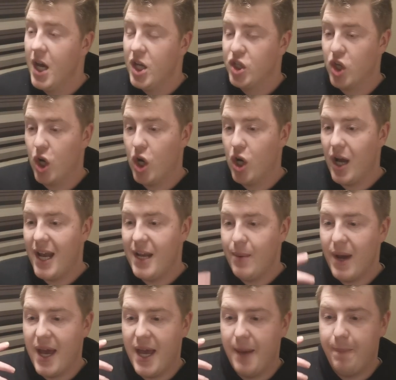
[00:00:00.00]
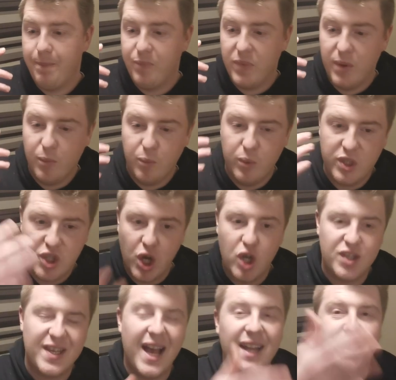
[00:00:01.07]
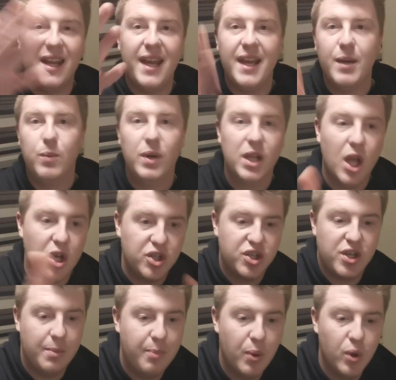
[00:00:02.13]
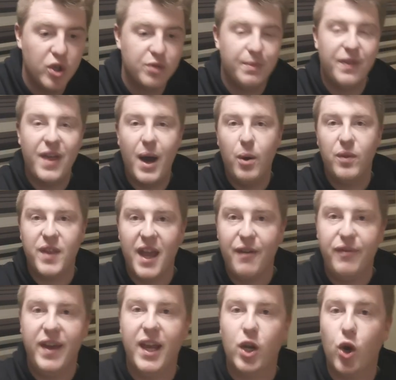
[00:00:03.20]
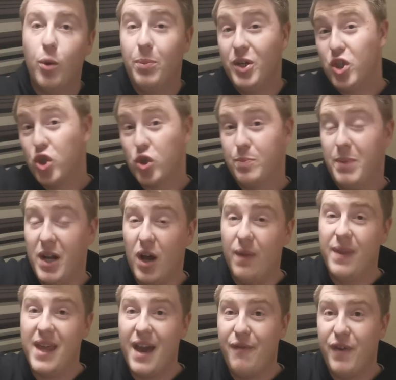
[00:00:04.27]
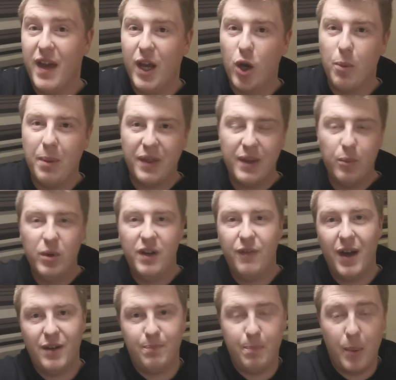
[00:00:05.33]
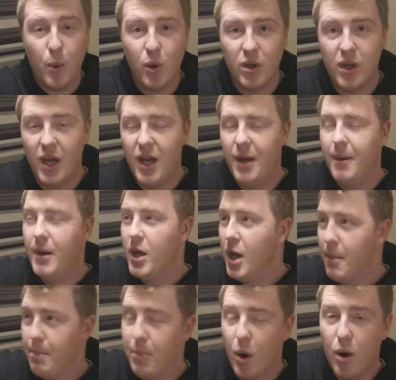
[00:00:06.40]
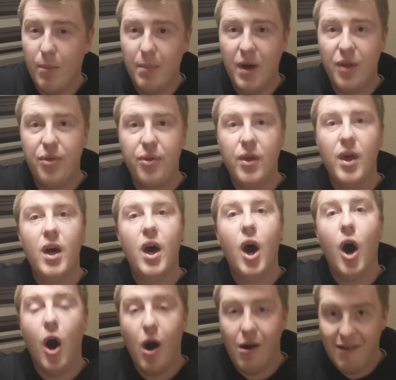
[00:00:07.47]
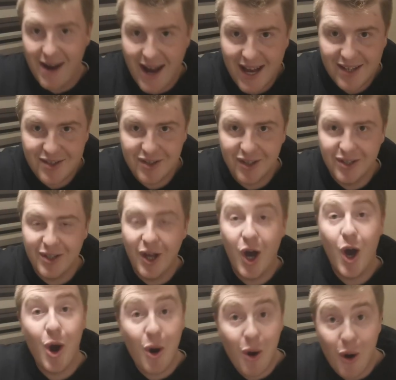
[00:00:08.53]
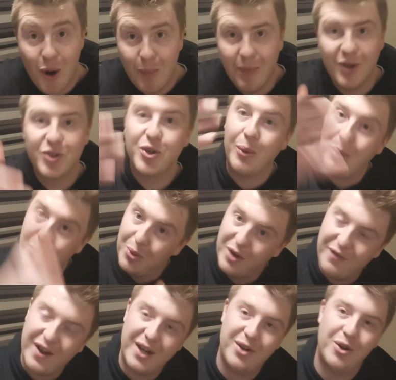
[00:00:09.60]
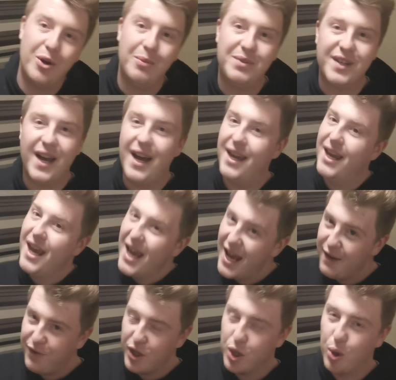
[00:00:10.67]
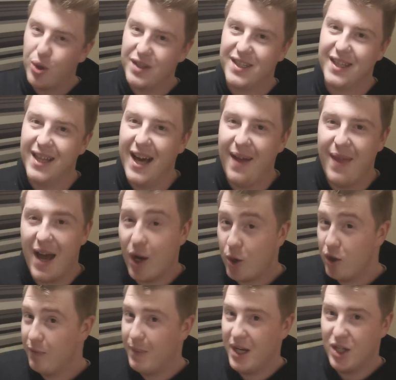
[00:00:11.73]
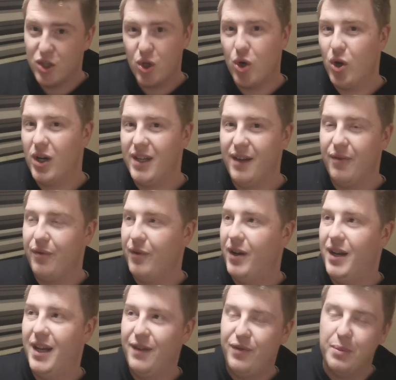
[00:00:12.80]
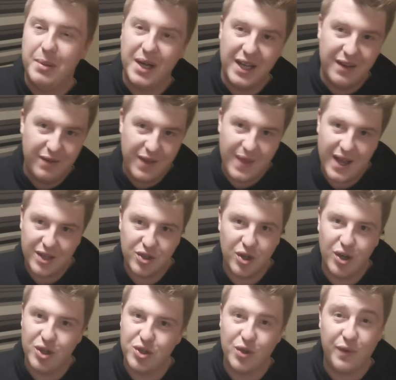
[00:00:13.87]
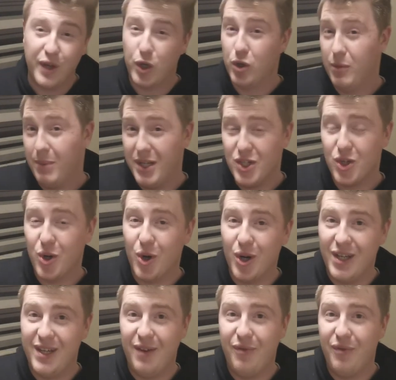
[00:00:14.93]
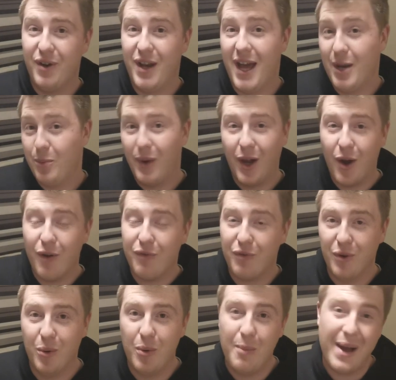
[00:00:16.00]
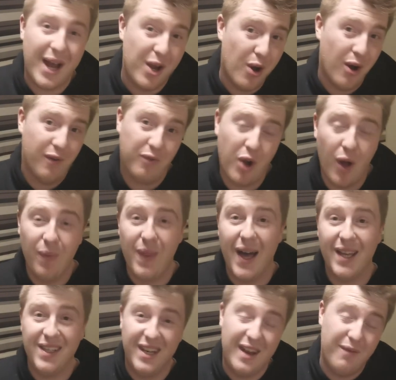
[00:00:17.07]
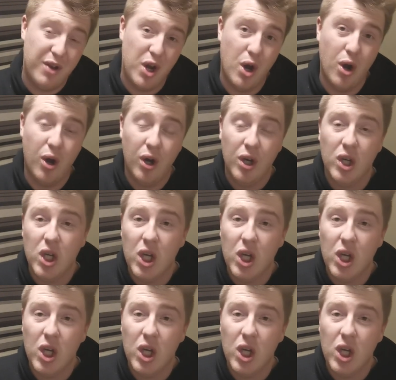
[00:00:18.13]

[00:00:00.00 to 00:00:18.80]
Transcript: So anyway, we saw Saturday, we lost at Portsmouth out of the FA Cup. It's just been on the FA Cup. I think we'd have had Bournemouth or Arsenal at home. So we would have had an home tie. If you look at it like that, it could have been a totally different. If you believe in that sort of stuff, it could have been totally different had we got through. We might not have got that. You never know.